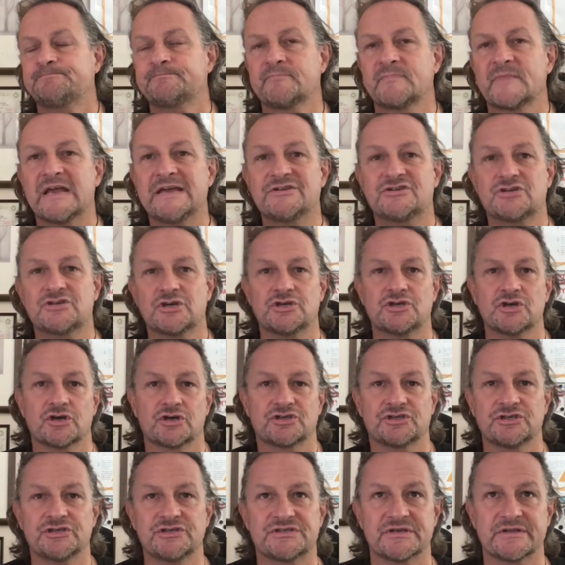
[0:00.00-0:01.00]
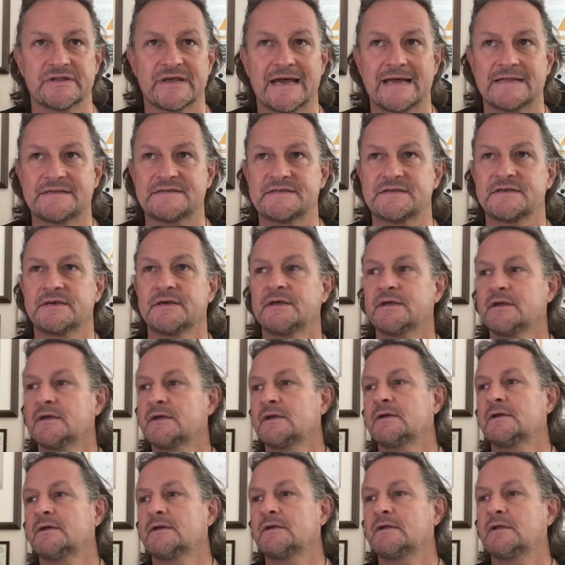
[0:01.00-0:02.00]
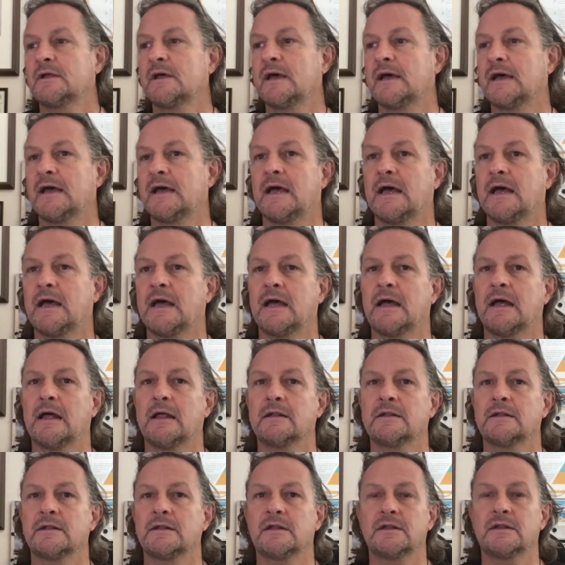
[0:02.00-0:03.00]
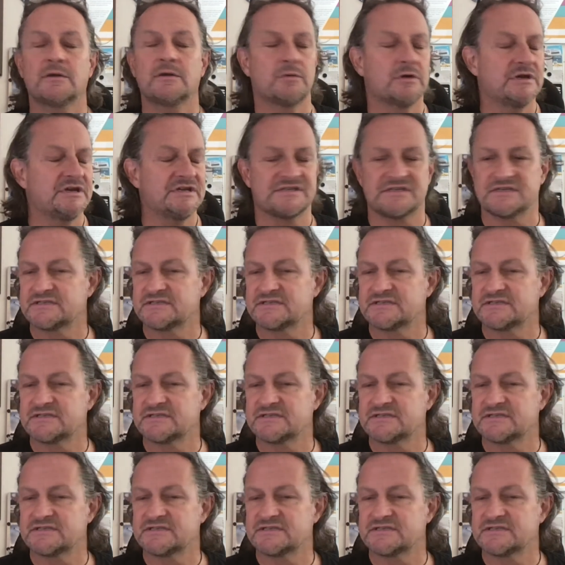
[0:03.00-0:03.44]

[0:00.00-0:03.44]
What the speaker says: introduction to that. Louise